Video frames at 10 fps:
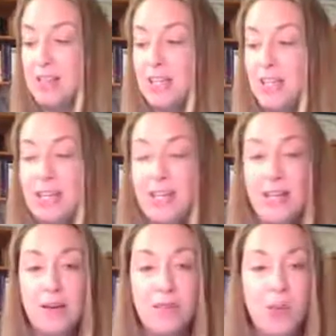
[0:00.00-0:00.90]

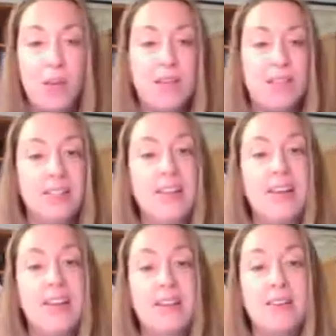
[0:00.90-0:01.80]
key points
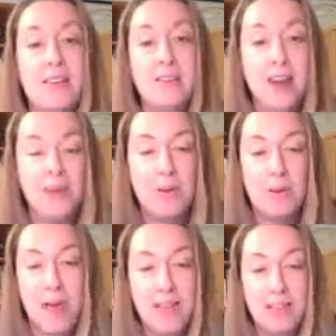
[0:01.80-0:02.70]
that a lot of
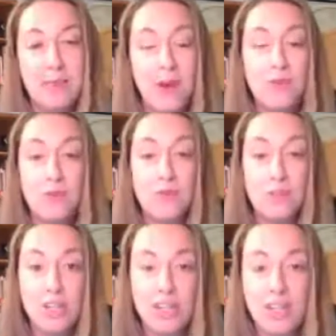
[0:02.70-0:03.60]
people ask about:
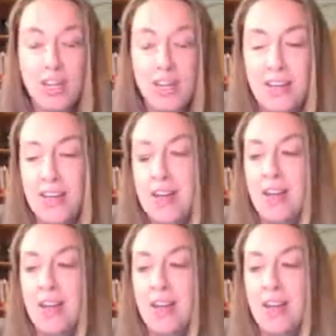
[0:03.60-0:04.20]
nutrition,